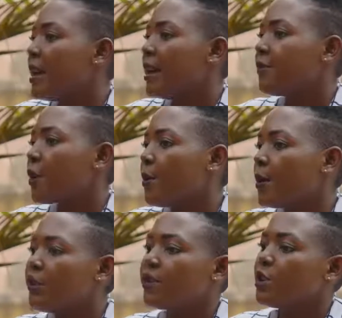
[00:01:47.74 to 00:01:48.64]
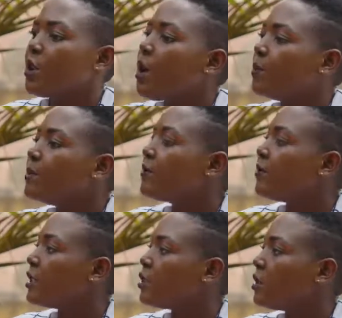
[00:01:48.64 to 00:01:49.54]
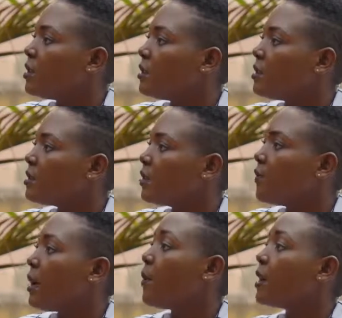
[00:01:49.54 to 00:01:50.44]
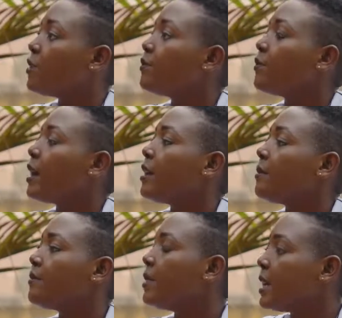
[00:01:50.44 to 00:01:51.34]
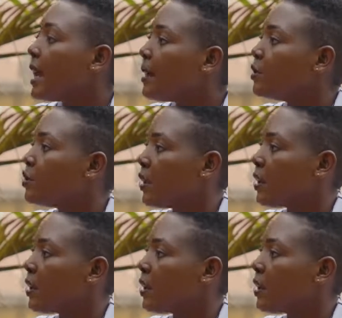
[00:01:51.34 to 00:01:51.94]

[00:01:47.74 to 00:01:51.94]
From even your observation so far, what you've been able to